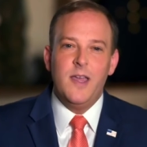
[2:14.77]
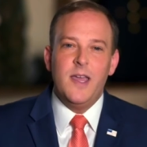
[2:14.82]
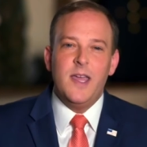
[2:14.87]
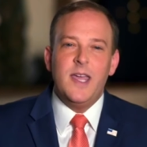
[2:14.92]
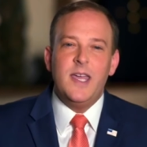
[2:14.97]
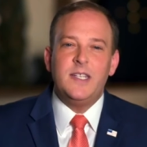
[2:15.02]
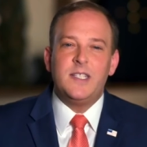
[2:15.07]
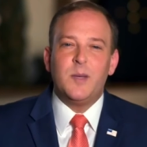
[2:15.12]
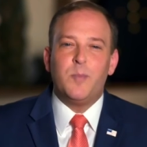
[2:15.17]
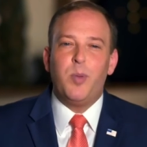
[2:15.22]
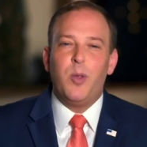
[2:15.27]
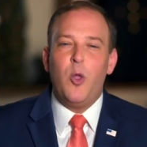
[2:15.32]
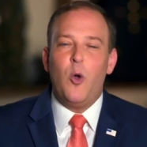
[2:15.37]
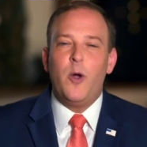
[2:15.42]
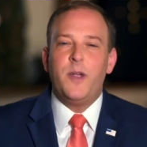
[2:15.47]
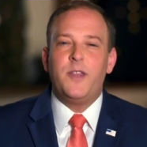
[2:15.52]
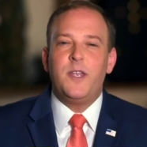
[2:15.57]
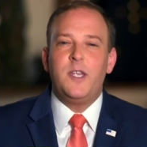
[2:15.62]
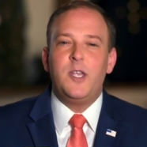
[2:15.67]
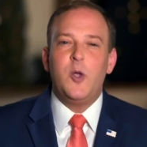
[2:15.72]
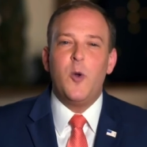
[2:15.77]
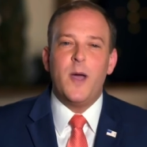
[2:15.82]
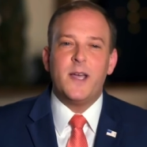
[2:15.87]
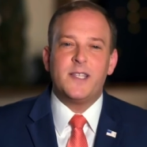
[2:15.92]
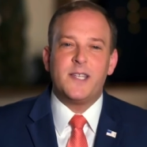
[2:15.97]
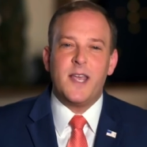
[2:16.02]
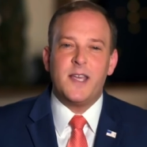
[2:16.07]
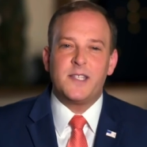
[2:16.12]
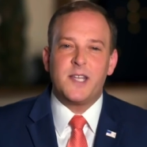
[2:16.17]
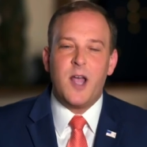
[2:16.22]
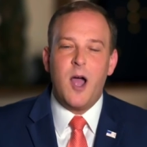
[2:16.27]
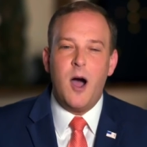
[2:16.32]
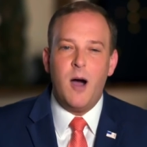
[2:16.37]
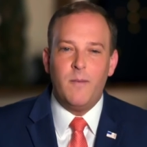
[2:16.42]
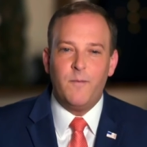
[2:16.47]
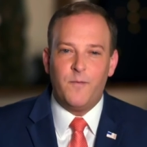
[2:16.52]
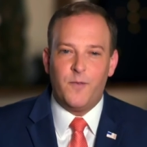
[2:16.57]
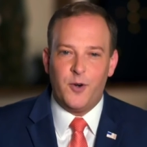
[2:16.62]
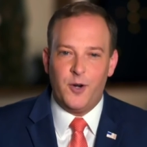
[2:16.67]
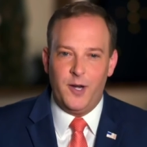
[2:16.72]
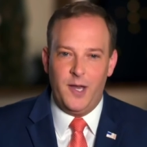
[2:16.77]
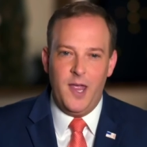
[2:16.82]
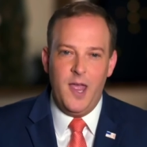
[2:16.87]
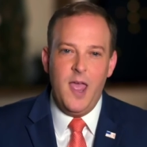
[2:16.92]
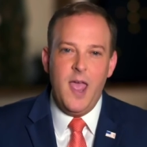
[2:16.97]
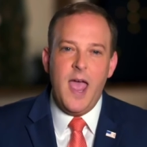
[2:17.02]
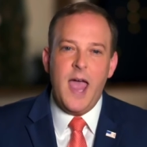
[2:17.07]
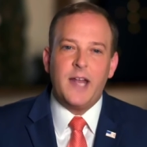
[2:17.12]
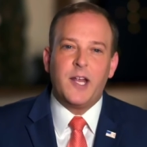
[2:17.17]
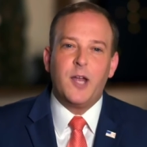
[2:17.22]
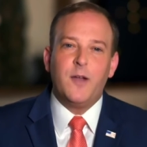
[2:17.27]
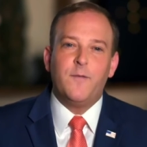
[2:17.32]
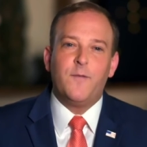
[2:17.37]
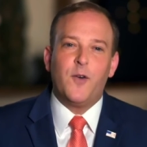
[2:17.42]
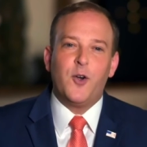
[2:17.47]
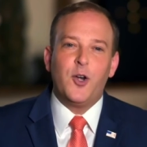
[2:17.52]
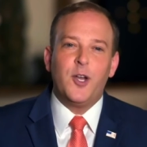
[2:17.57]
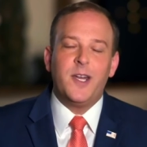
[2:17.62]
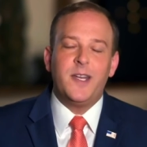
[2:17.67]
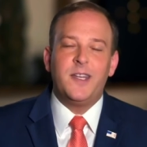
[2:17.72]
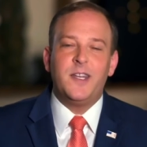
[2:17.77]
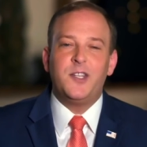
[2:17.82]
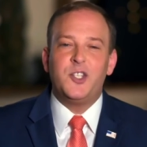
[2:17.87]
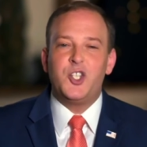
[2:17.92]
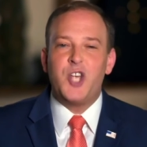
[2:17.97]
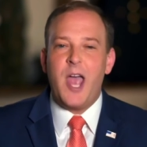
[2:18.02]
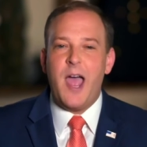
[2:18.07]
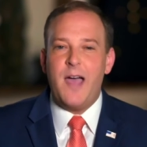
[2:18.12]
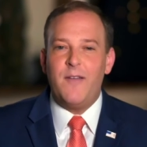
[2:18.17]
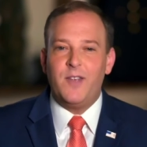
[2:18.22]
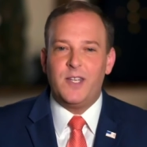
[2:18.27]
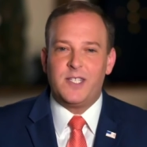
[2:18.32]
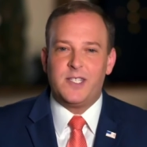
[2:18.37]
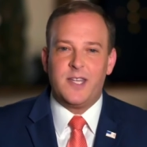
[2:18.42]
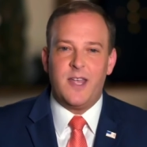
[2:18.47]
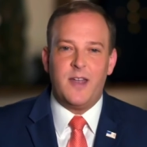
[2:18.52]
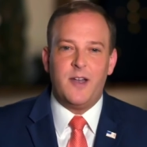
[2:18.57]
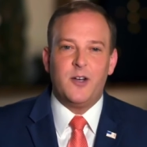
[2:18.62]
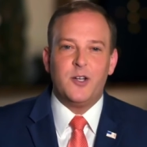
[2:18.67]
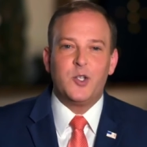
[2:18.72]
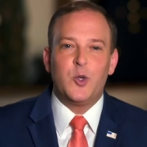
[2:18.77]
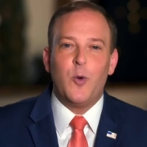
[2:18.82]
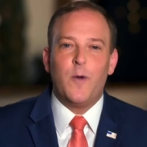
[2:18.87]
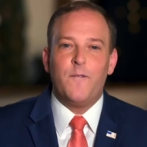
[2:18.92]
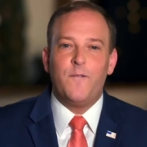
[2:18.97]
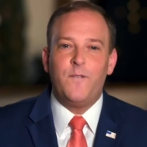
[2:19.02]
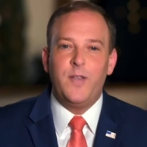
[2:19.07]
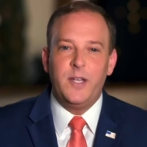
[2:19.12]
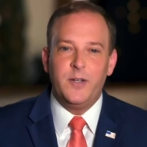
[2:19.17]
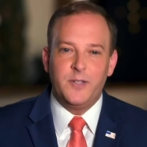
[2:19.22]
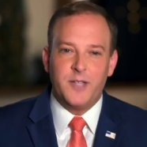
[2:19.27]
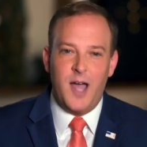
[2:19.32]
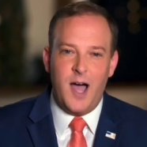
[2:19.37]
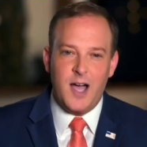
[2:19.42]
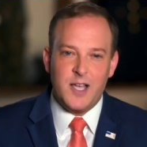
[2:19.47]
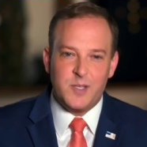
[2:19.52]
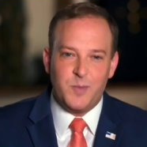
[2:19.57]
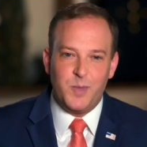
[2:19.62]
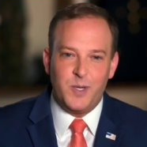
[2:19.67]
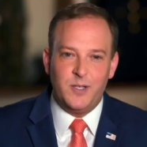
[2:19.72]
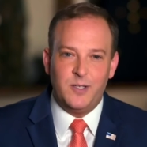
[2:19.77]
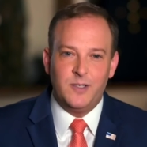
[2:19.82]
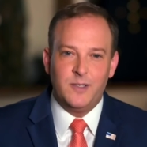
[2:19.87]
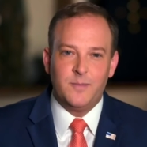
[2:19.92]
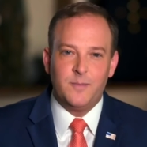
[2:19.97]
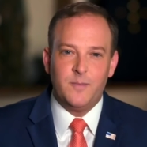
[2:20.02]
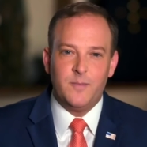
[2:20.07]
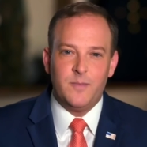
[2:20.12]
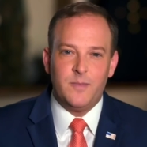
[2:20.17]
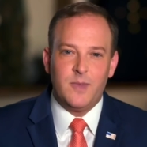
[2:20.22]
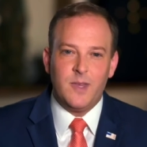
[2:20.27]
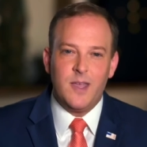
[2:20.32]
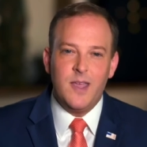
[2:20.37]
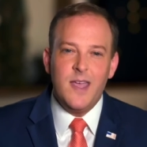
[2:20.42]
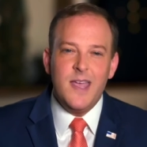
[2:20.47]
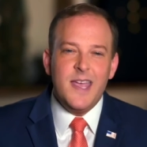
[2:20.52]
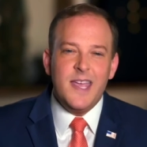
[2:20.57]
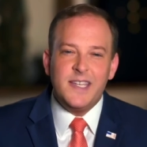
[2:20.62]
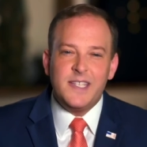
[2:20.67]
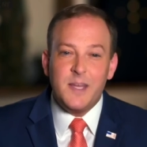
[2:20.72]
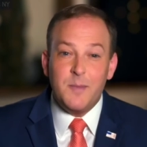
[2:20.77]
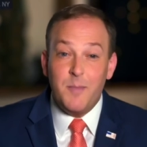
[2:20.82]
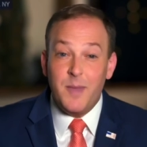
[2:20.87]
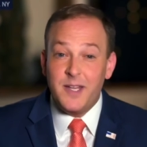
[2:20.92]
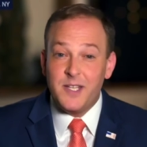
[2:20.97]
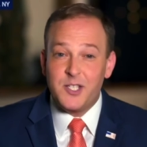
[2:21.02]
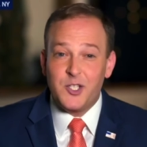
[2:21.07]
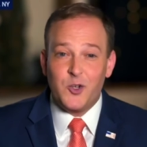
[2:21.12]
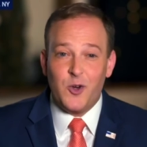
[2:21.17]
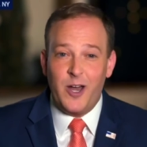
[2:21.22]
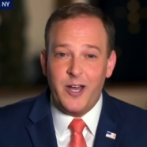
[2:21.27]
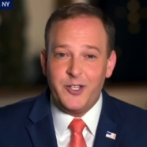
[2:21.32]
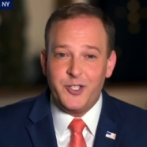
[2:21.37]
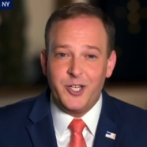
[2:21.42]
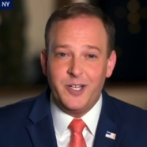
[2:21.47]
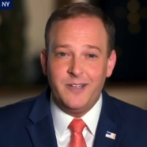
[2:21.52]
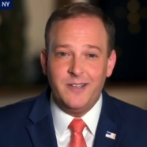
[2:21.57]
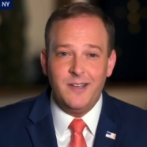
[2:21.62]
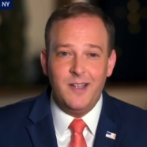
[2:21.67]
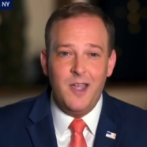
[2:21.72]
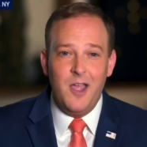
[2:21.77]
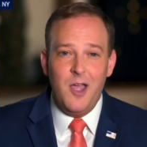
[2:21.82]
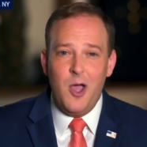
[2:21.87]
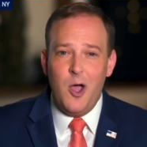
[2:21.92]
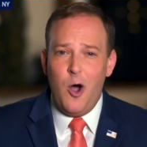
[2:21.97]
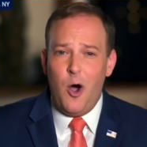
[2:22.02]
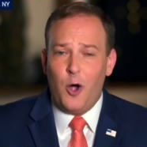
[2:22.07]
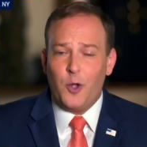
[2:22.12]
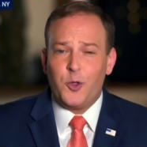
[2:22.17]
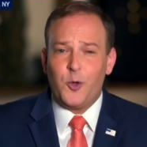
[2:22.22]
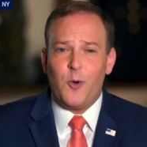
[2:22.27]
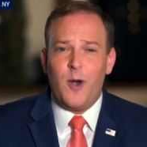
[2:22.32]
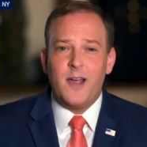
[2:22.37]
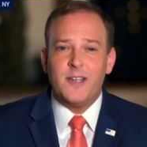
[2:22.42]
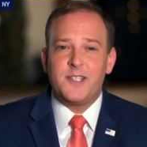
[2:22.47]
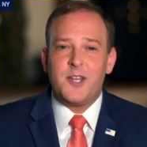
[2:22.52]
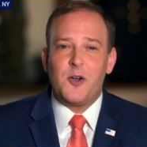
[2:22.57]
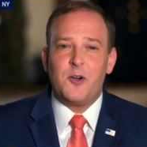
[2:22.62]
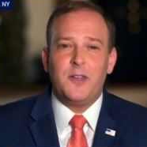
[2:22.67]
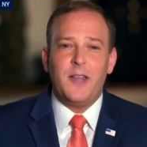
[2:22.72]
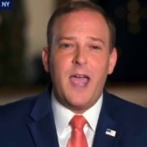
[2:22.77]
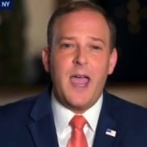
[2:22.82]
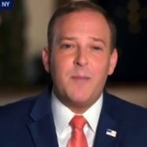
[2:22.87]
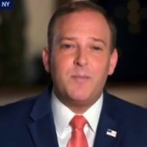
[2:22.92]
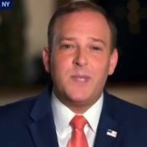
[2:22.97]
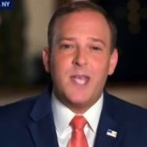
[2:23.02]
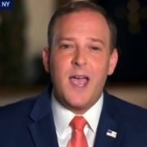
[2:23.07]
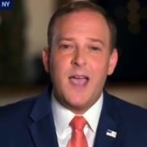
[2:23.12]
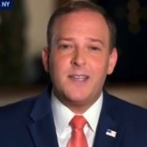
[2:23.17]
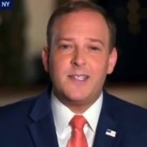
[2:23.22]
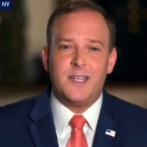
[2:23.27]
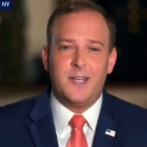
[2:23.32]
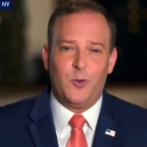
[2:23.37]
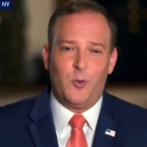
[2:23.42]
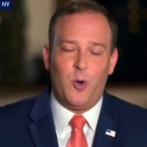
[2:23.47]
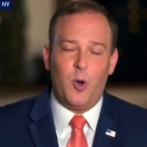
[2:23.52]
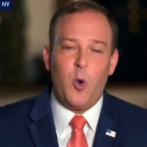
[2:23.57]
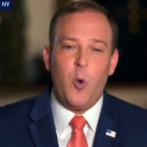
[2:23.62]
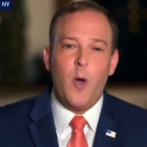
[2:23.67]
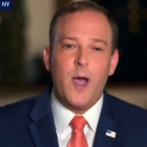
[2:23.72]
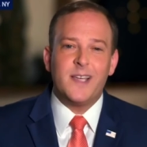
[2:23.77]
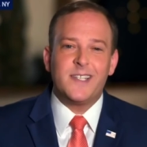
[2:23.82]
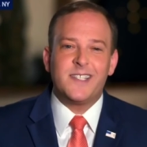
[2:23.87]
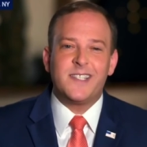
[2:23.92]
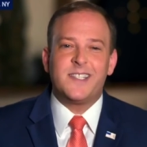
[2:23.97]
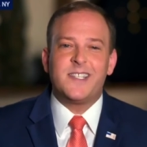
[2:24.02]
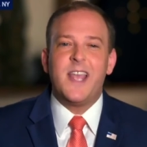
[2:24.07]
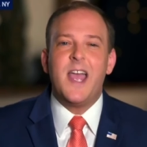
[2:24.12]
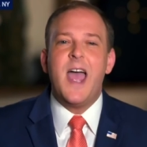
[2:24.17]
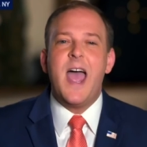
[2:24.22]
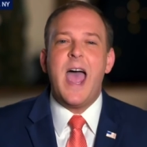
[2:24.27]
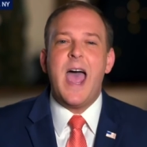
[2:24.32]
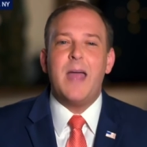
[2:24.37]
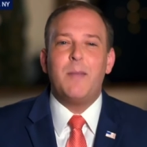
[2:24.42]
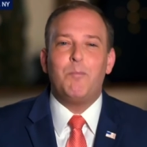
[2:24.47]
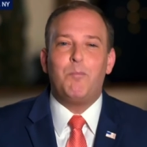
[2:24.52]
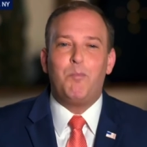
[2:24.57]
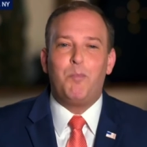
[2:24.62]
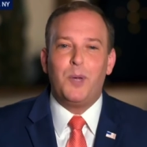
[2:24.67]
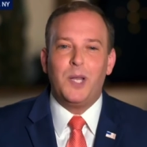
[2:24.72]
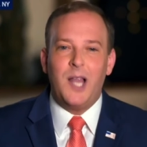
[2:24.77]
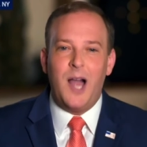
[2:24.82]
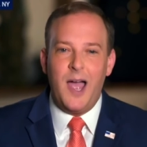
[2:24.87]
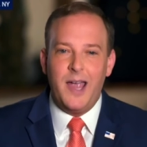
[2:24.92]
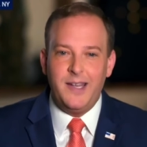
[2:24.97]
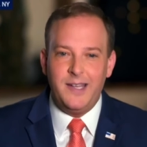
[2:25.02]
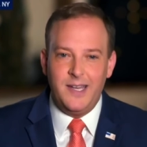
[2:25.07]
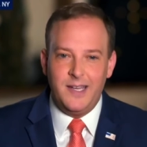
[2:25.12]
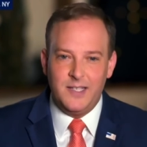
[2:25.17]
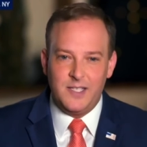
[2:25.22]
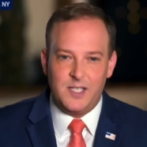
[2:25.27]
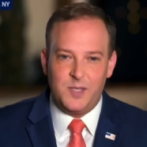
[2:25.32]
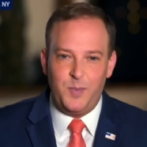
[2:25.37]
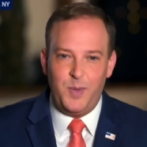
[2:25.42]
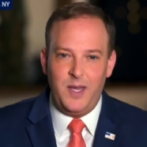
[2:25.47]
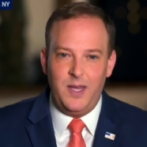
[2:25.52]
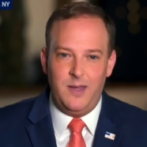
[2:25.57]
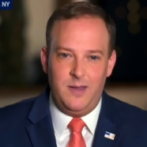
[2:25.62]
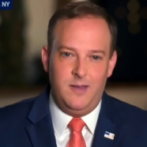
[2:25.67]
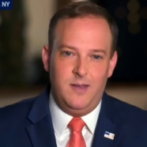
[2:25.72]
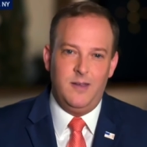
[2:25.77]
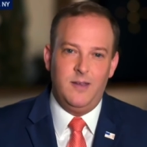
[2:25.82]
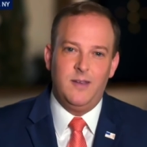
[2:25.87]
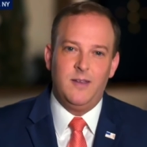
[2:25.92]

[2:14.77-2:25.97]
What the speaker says: He deployed the USS Comfort and converted the Javits Center to a field hospital. His administration authorized our lab testing requests at blinding speed.